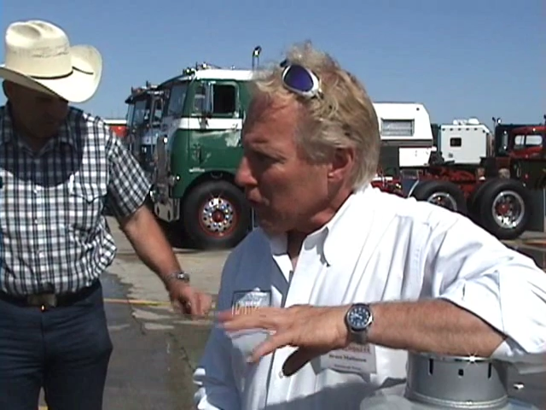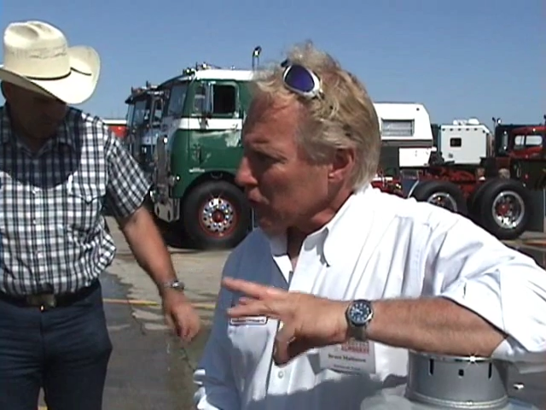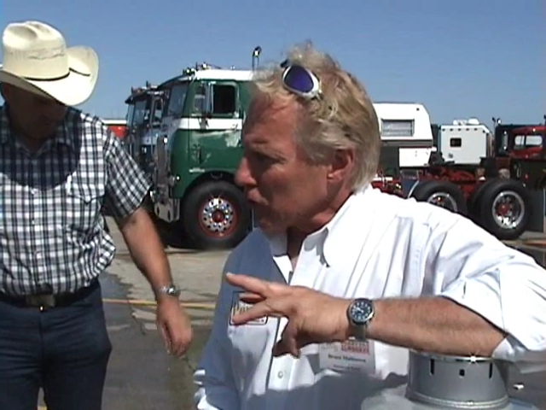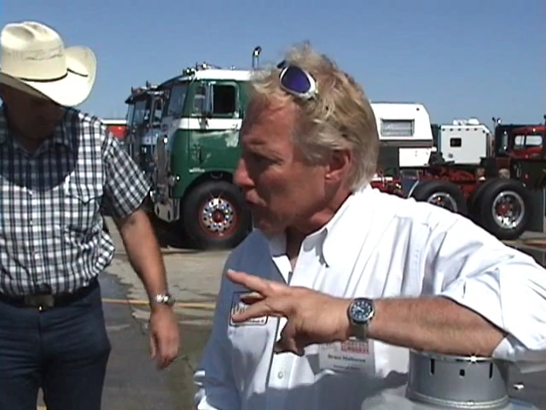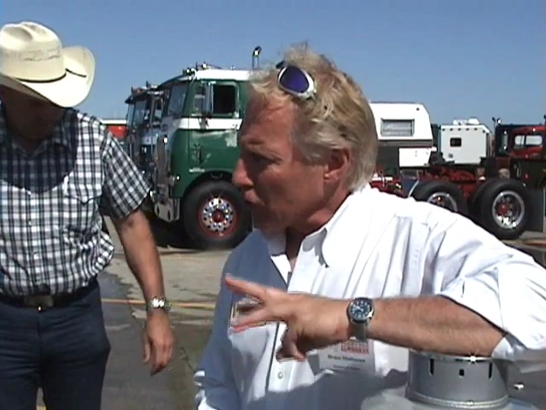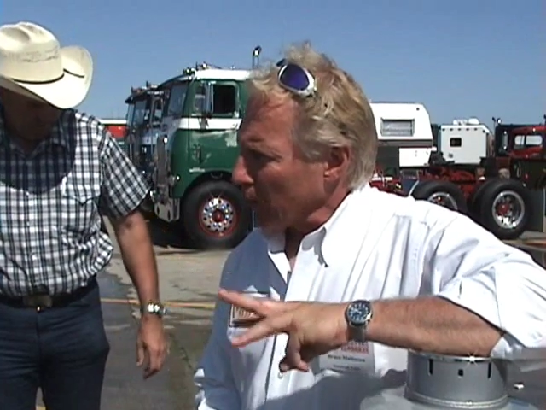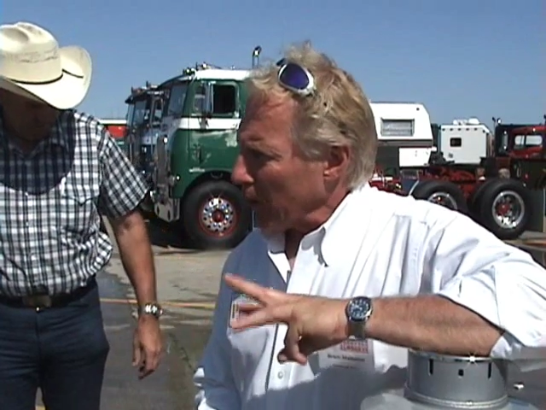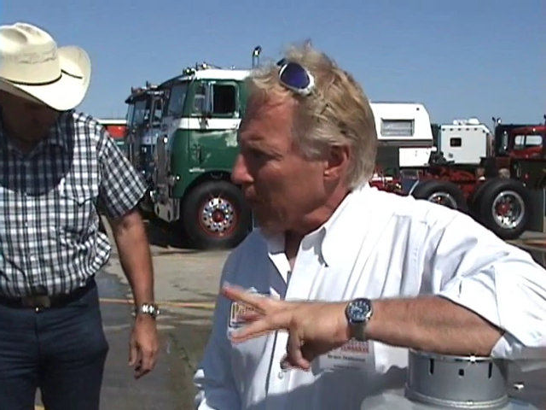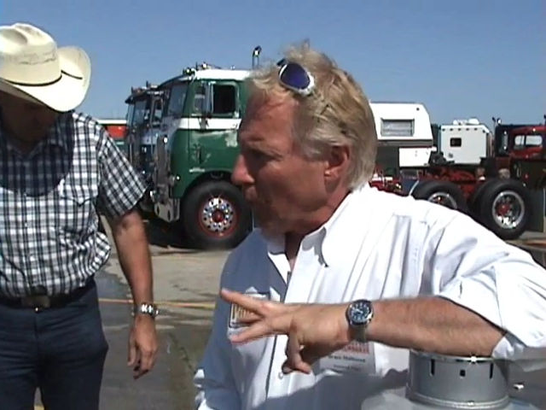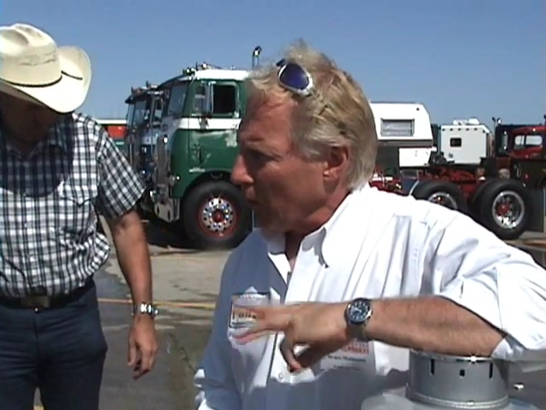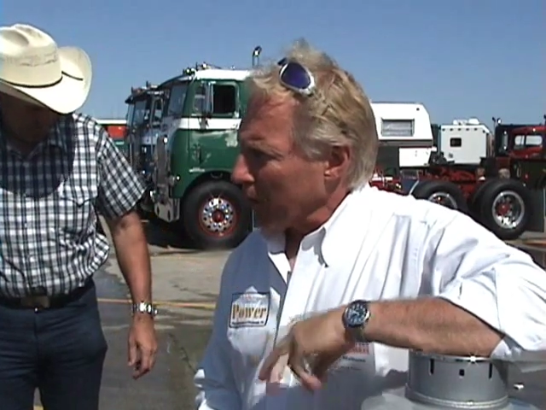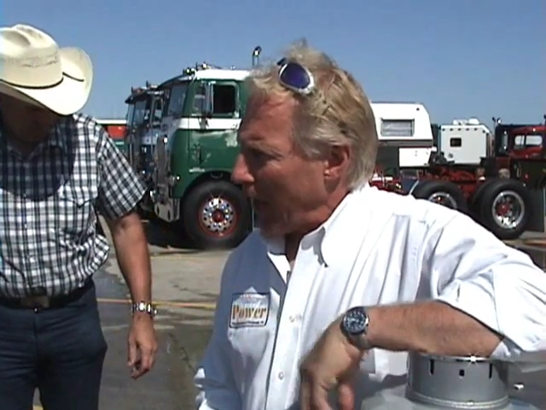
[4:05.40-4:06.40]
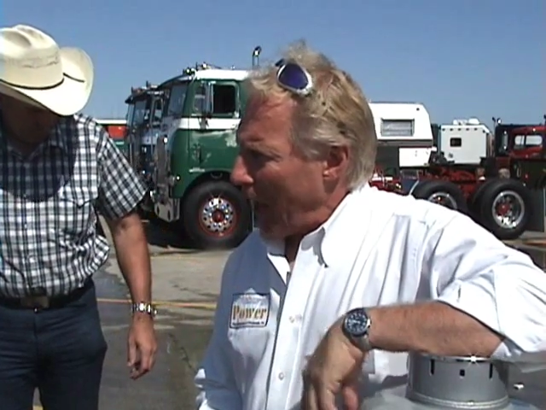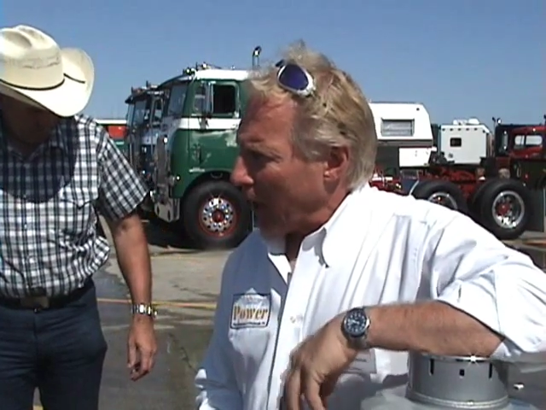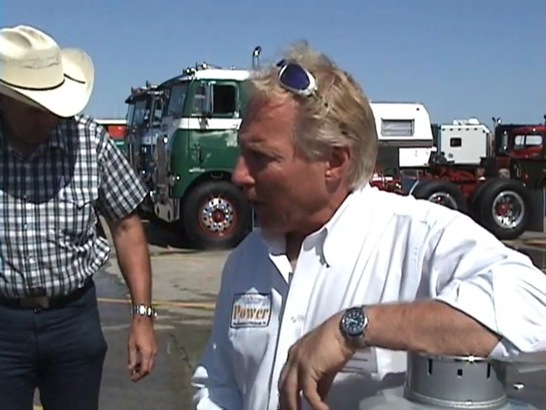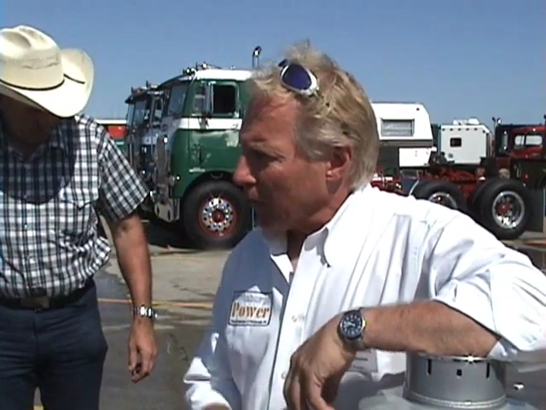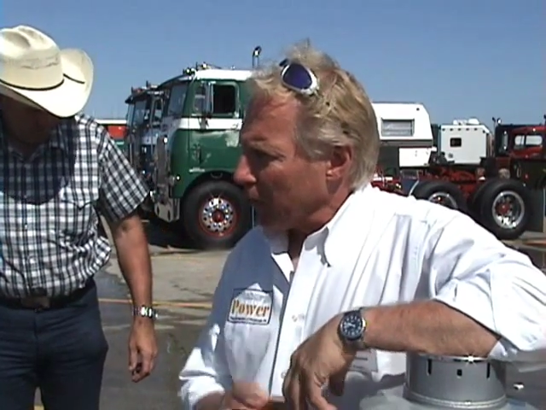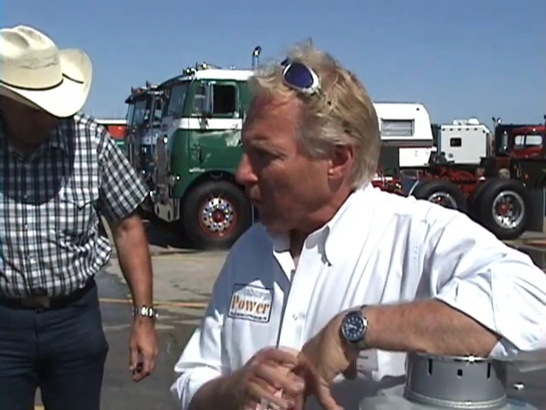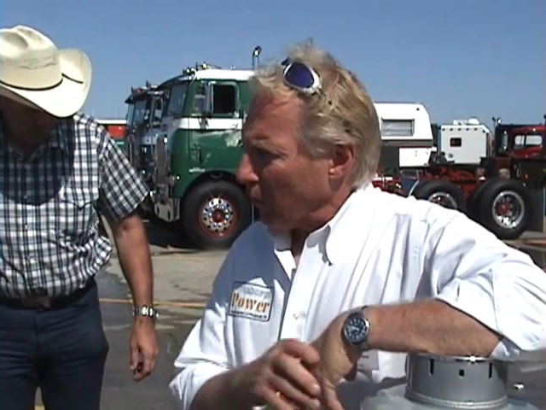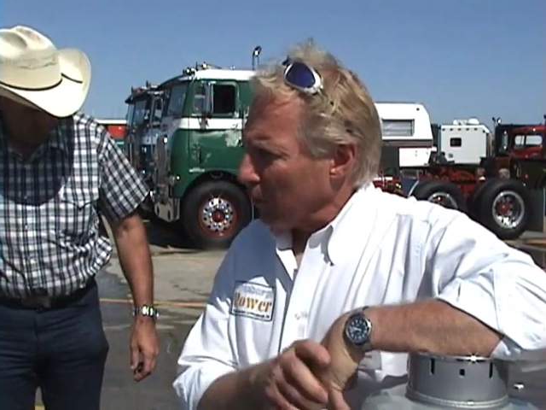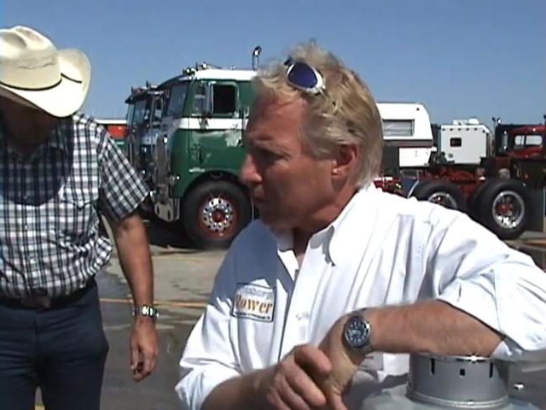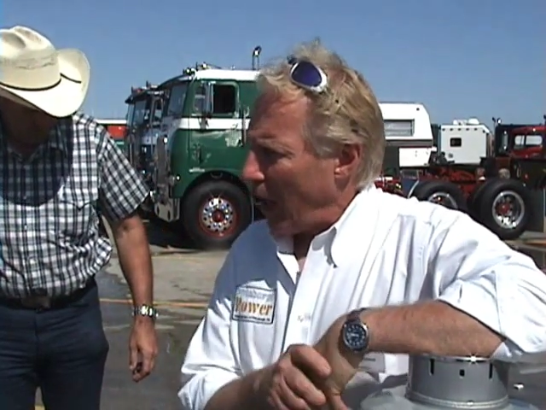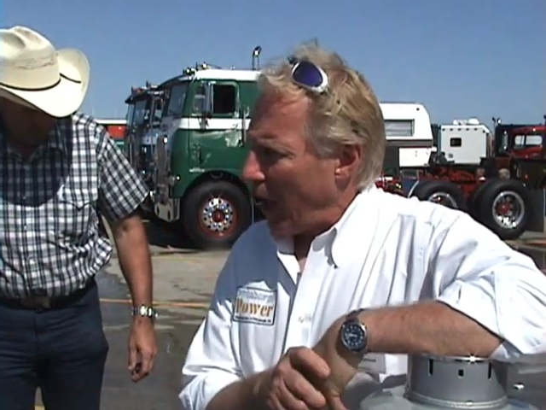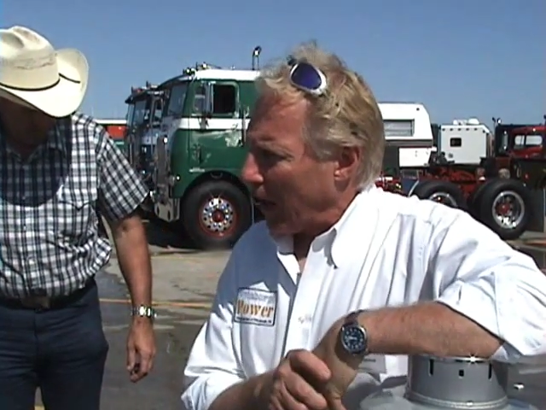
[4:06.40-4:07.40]
uses 3 more gallons of fuel
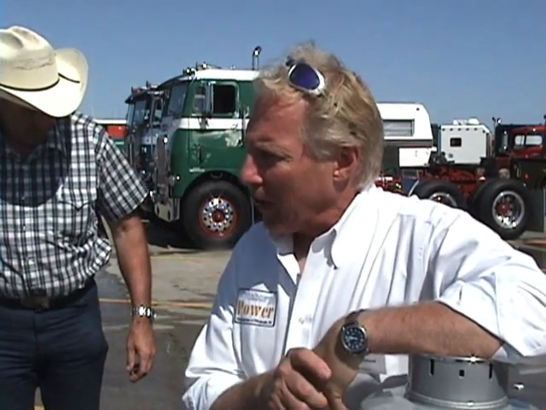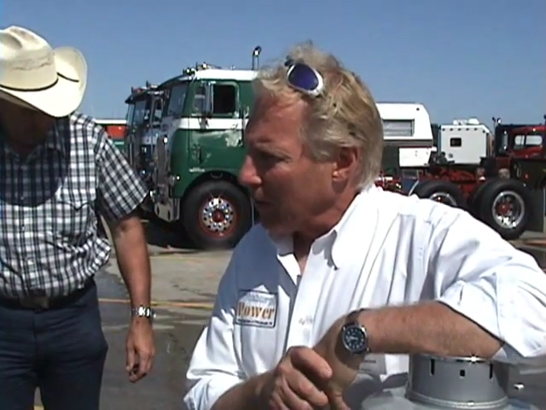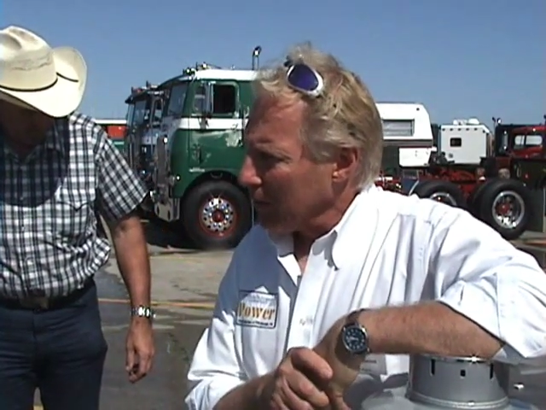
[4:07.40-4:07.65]
a day.